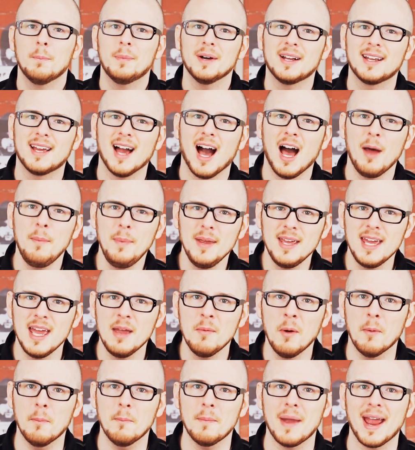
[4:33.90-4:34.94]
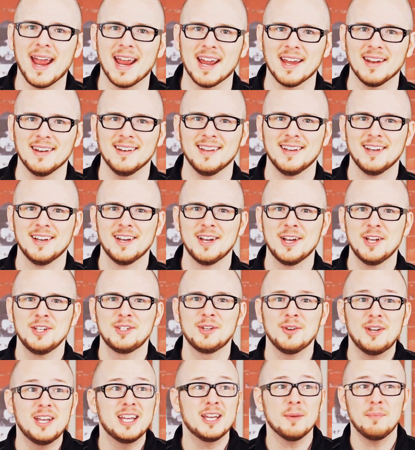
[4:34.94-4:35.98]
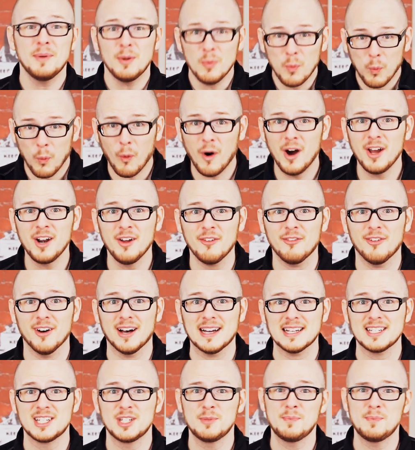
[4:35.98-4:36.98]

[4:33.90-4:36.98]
But God became a man so he could be one of us,